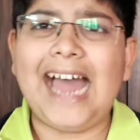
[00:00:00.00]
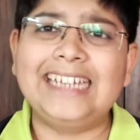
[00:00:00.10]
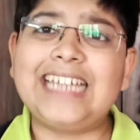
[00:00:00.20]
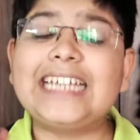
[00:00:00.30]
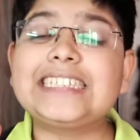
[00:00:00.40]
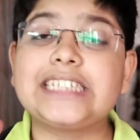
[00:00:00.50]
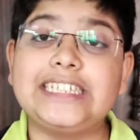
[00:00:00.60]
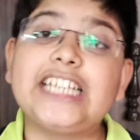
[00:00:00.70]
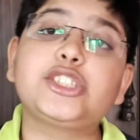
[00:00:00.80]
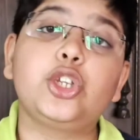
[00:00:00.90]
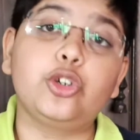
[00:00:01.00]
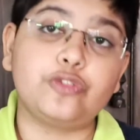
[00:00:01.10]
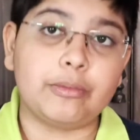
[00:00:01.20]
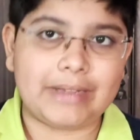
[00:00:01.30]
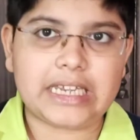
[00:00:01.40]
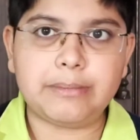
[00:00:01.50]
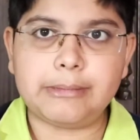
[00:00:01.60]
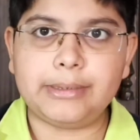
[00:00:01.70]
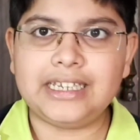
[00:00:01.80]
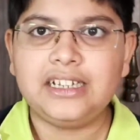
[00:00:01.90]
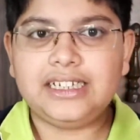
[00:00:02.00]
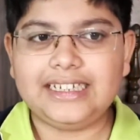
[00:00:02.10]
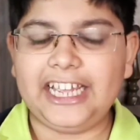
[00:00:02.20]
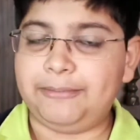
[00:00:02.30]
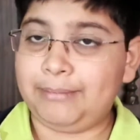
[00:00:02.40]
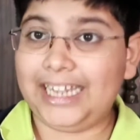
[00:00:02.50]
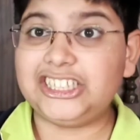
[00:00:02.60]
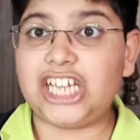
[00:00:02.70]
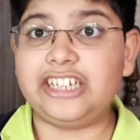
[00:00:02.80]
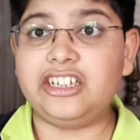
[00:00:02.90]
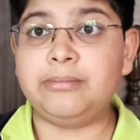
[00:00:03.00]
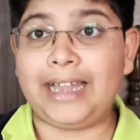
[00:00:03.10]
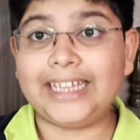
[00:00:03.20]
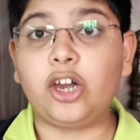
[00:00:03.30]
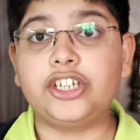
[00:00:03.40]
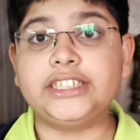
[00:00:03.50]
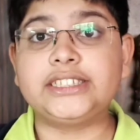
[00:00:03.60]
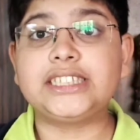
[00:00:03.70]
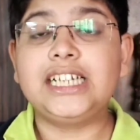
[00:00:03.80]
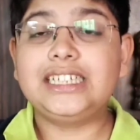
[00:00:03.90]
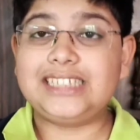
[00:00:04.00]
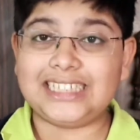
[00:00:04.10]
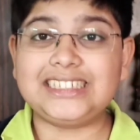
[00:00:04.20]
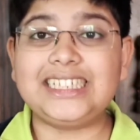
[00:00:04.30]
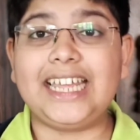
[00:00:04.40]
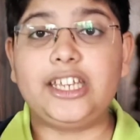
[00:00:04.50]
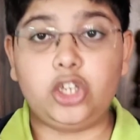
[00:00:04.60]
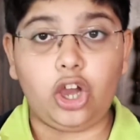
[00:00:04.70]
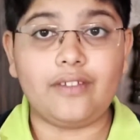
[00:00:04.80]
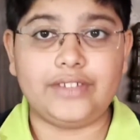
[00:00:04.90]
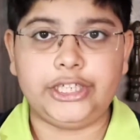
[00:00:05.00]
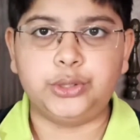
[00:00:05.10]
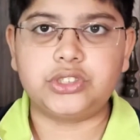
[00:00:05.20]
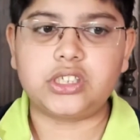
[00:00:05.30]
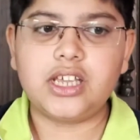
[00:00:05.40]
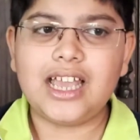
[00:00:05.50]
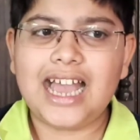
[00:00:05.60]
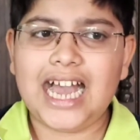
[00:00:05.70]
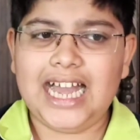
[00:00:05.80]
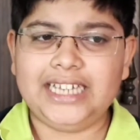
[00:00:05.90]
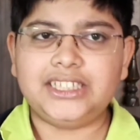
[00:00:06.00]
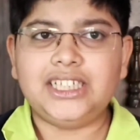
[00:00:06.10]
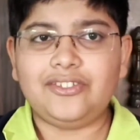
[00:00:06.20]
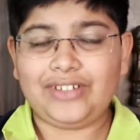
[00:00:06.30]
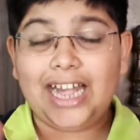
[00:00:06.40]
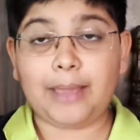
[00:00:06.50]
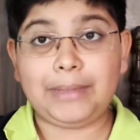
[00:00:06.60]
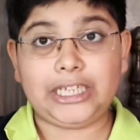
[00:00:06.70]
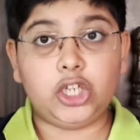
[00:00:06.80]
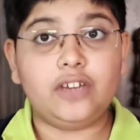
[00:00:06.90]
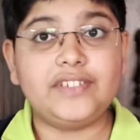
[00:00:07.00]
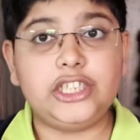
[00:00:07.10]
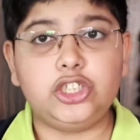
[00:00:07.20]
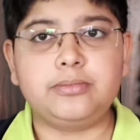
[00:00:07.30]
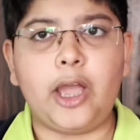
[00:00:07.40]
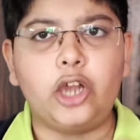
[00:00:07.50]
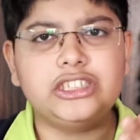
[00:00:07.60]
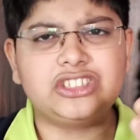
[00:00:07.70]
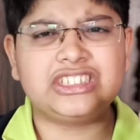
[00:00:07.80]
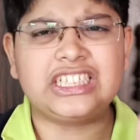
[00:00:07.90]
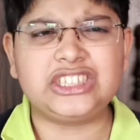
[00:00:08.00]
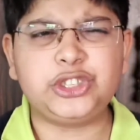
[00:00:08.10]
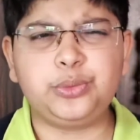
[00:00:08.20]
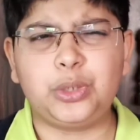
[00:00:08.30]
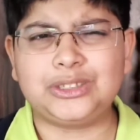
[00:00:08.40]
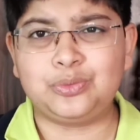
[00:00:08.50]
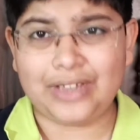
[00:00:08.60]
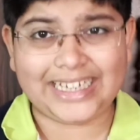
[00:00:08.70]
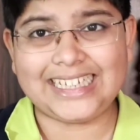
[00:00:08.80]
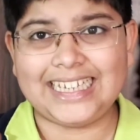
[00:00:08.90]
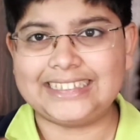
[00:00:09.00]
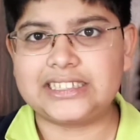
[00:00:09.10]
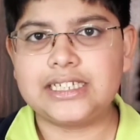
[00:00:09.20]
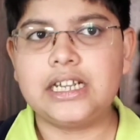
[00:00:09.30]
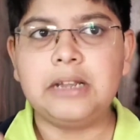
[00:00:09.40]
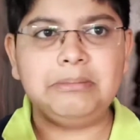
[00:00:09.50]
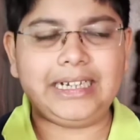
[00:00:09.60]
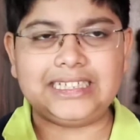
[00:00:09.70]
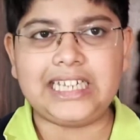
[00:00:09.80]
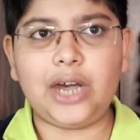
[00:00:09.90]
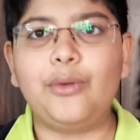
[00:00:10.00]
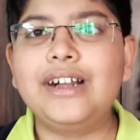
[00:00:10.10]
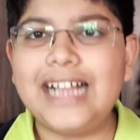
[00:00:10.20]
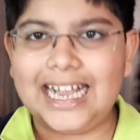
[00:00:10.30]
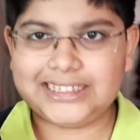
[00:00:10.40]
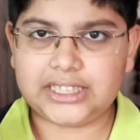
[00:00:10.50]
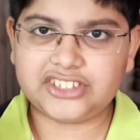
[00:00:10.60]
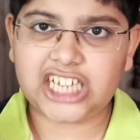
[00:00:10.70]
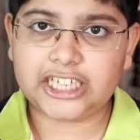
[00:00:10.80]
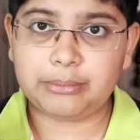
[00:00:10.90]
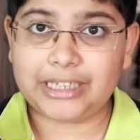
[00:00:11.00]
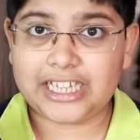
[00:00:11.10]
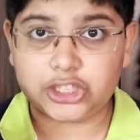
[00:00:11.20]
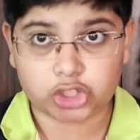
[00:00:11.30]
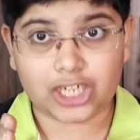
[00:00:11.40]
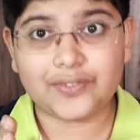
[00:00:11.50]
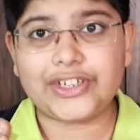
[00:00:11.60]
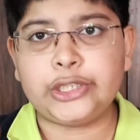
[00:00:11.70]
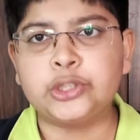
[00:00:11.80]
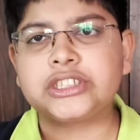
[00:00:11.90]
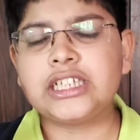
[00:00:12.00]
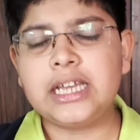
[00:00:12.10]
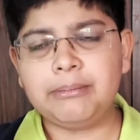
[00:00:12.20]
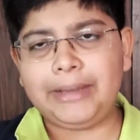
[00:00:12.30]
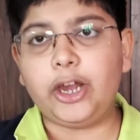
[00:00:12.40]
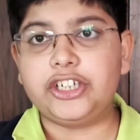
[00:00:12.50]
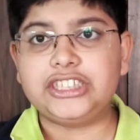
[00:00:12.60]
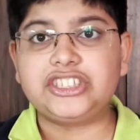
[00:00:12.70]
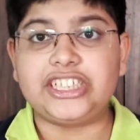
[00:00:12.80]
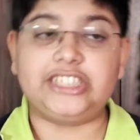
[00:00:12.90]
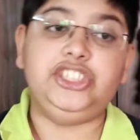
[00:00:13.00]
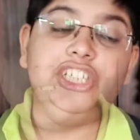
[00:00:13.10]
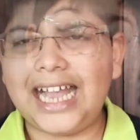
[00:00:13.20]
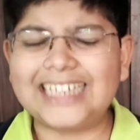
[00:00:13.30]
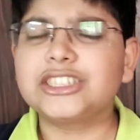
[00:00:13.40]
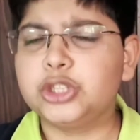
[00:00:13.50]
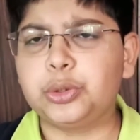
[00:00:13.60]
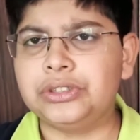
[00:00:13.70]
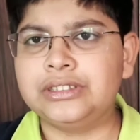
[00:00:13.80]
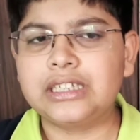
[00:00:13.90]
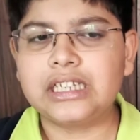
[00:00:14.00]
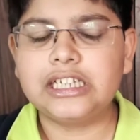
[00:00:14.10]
And that is a yes or no for many people. Like my channel, my audience doesn't like long videos. And when I made long videos, my audience retention was very less. But now, as I've started making shorter videos, my audience retention has grown.